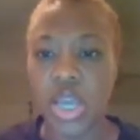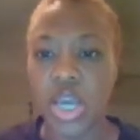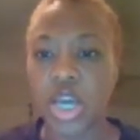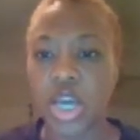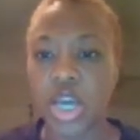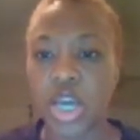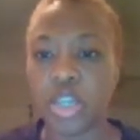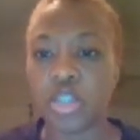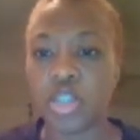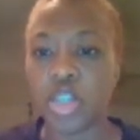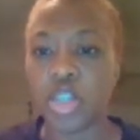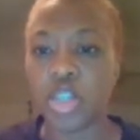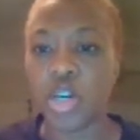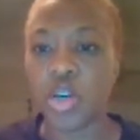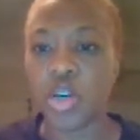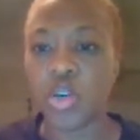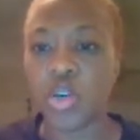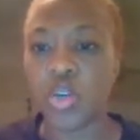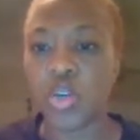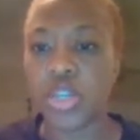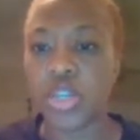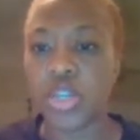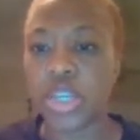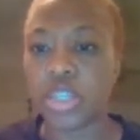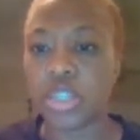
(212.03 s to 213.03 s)
A
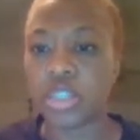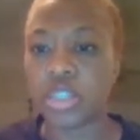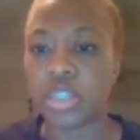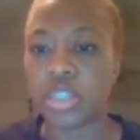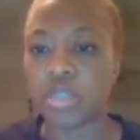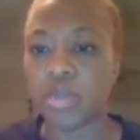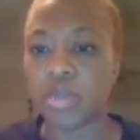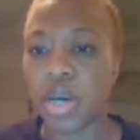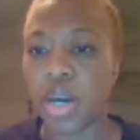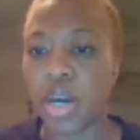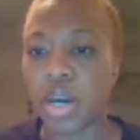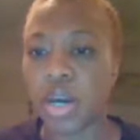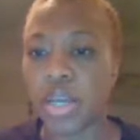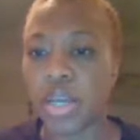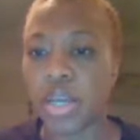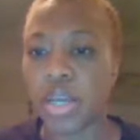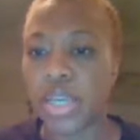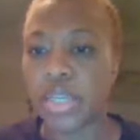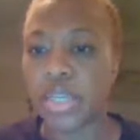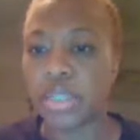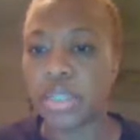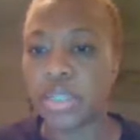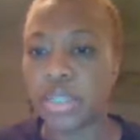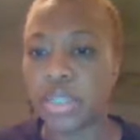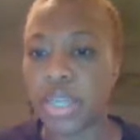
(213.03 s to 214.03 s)
toad eats small
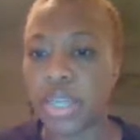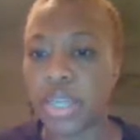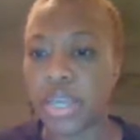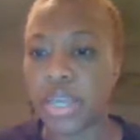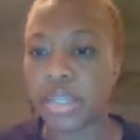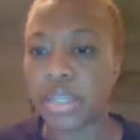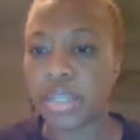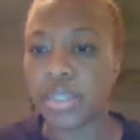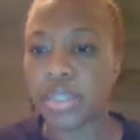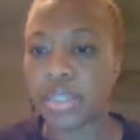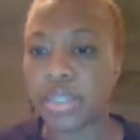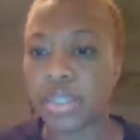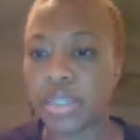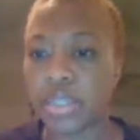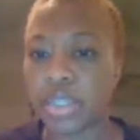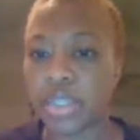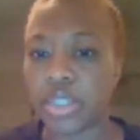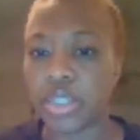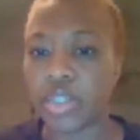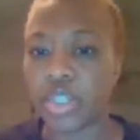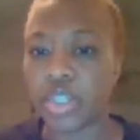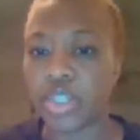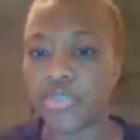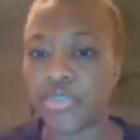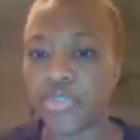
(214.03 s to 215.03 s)
insects
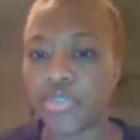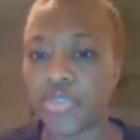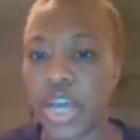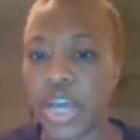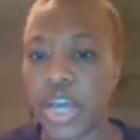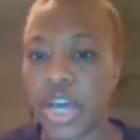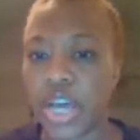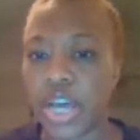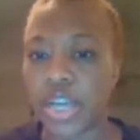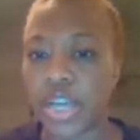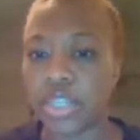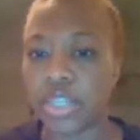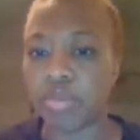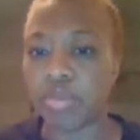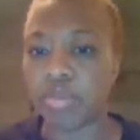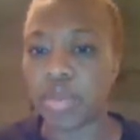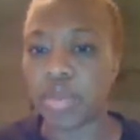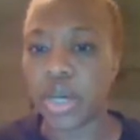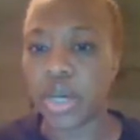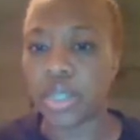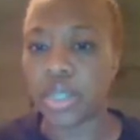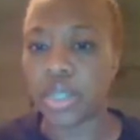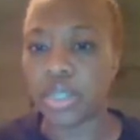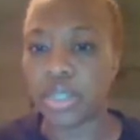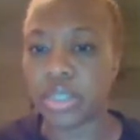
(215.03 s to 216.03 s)
such as flies,
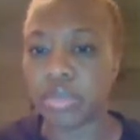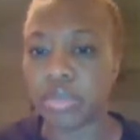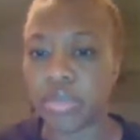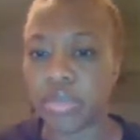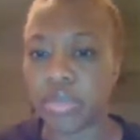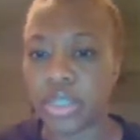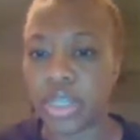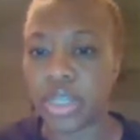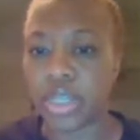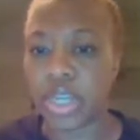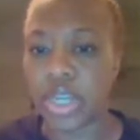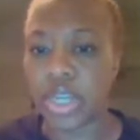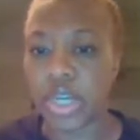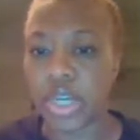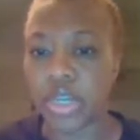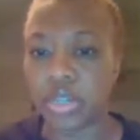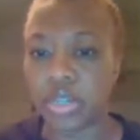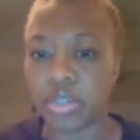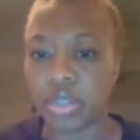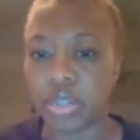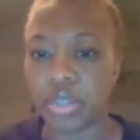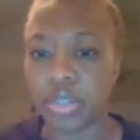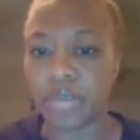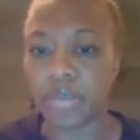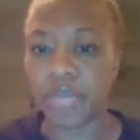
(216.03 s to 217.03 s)
moths, and
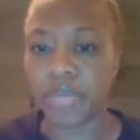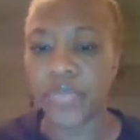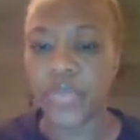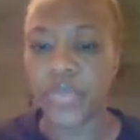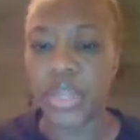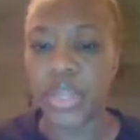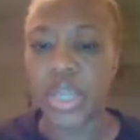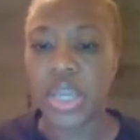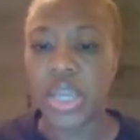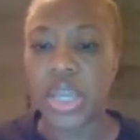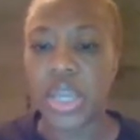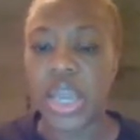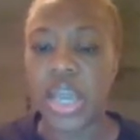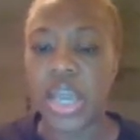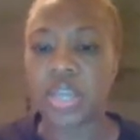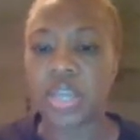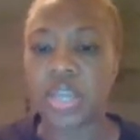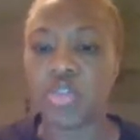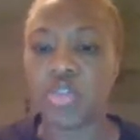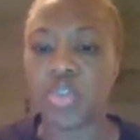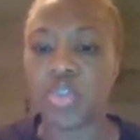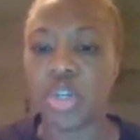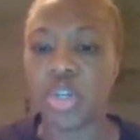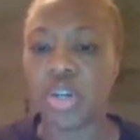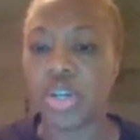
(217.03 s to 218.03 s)
mosquitoes. It has
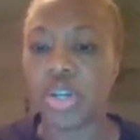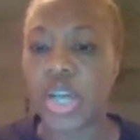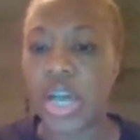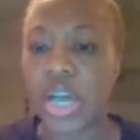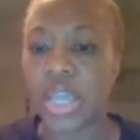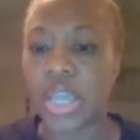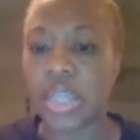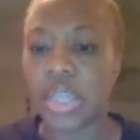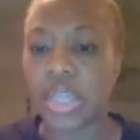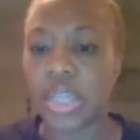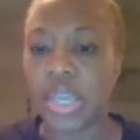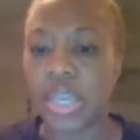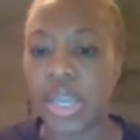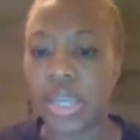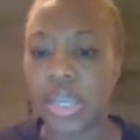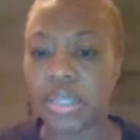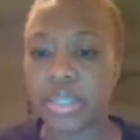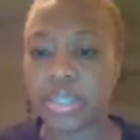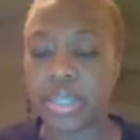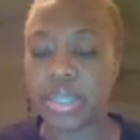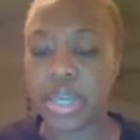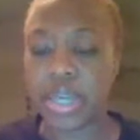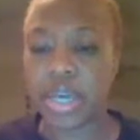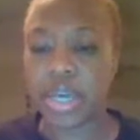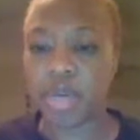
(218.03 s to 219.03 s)
strong hind legs
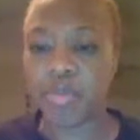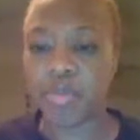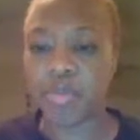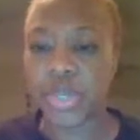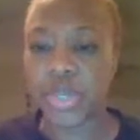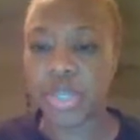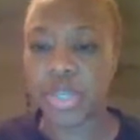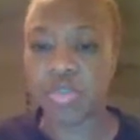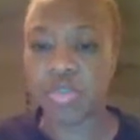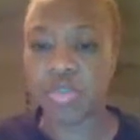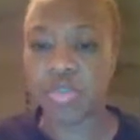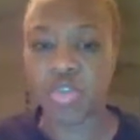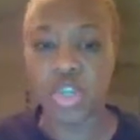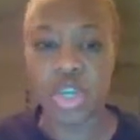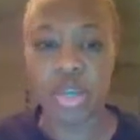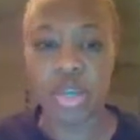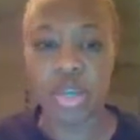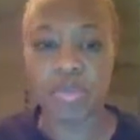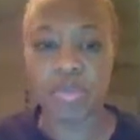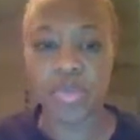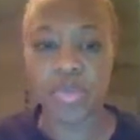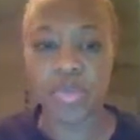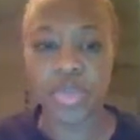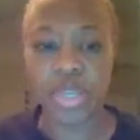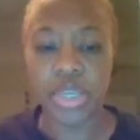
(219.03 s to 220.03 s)
to help it
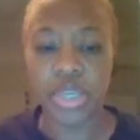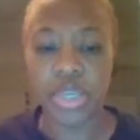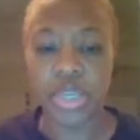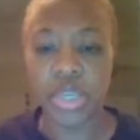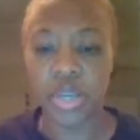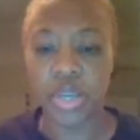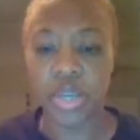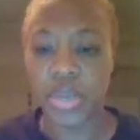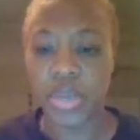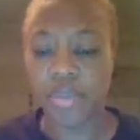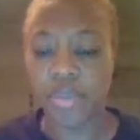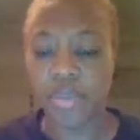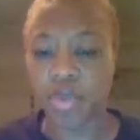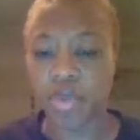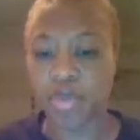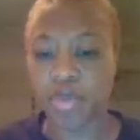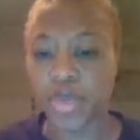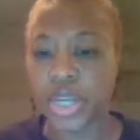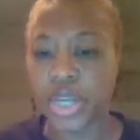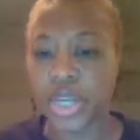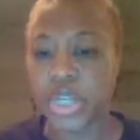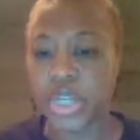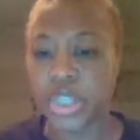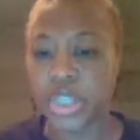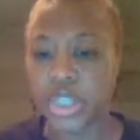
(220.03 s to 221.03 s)
jump, get away from
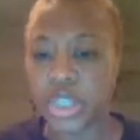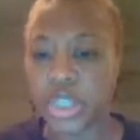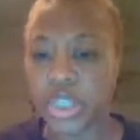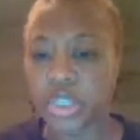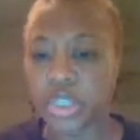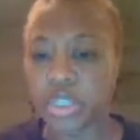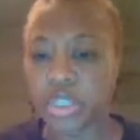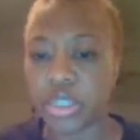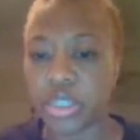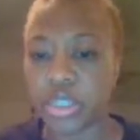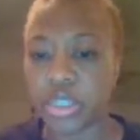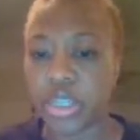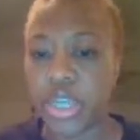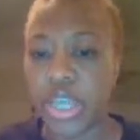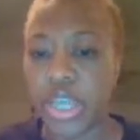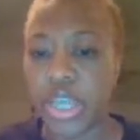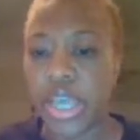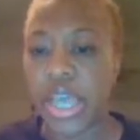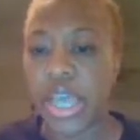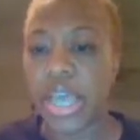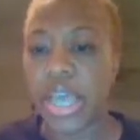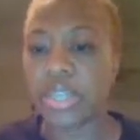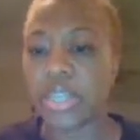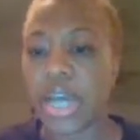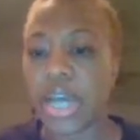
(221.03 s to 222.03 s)
predators. It
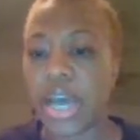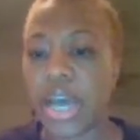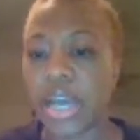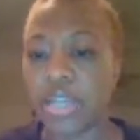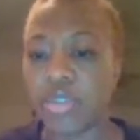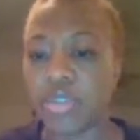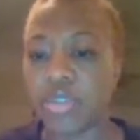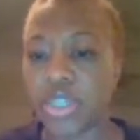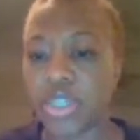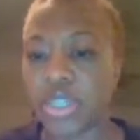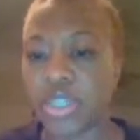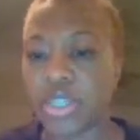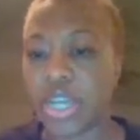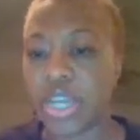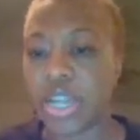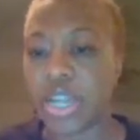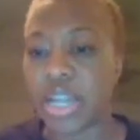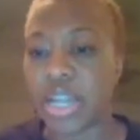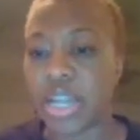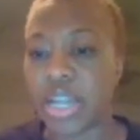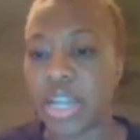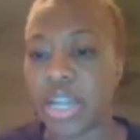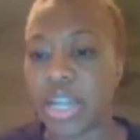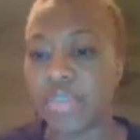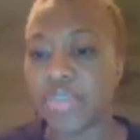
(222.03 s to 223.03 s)
has eyes on the side
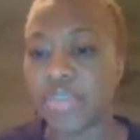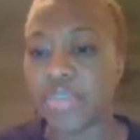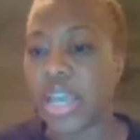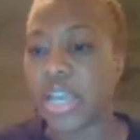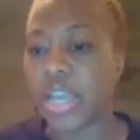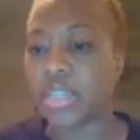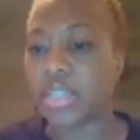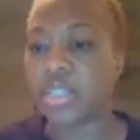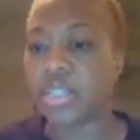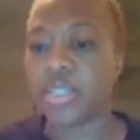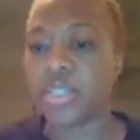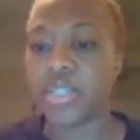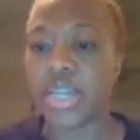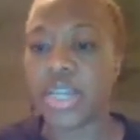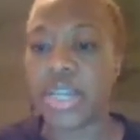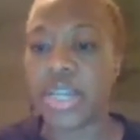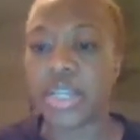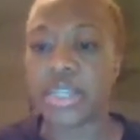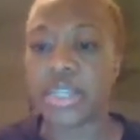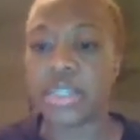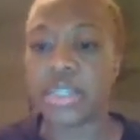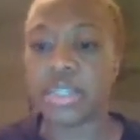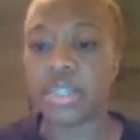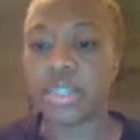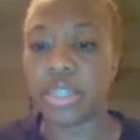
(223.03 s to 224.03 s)
of its head so that it
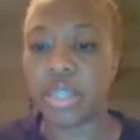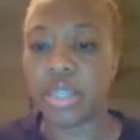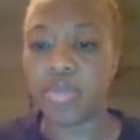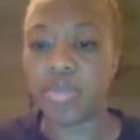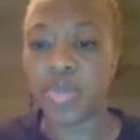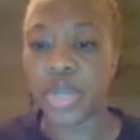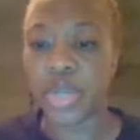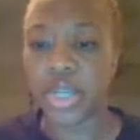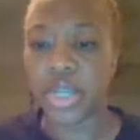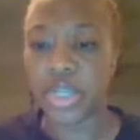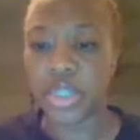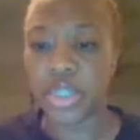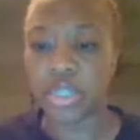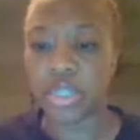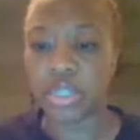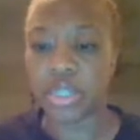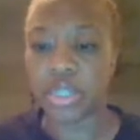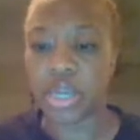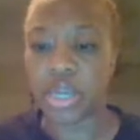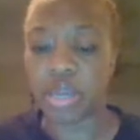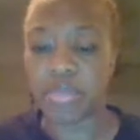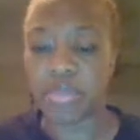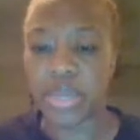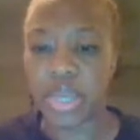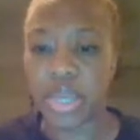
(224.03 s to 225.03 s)
can see predators
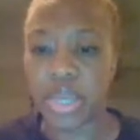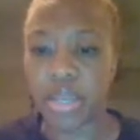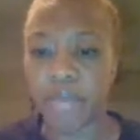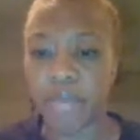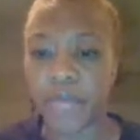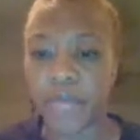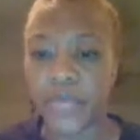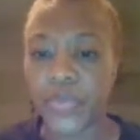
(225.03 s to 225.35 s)
coming.